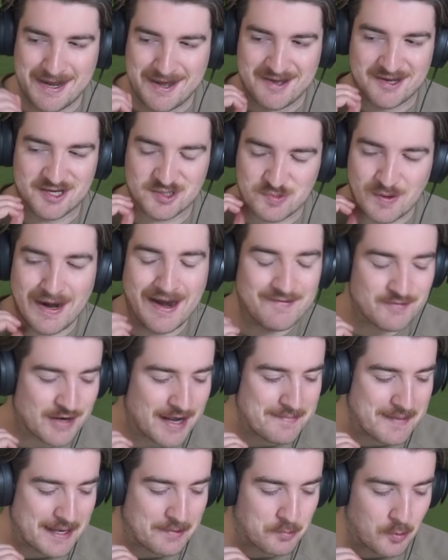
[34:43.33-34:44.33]
Because whenever
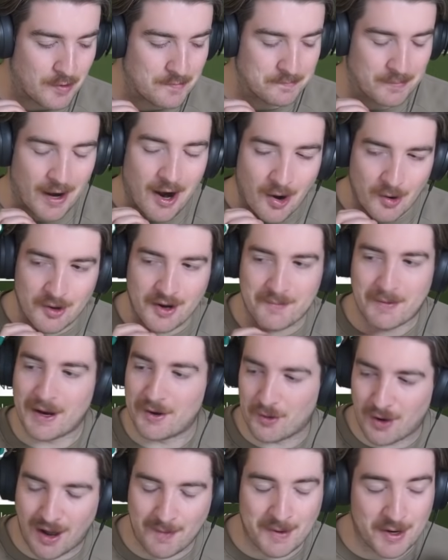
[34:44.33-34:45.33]
I make one par and I'm
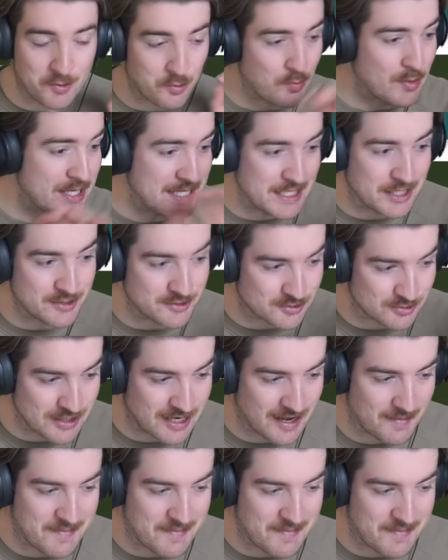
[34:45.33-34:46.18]
on a really good streak,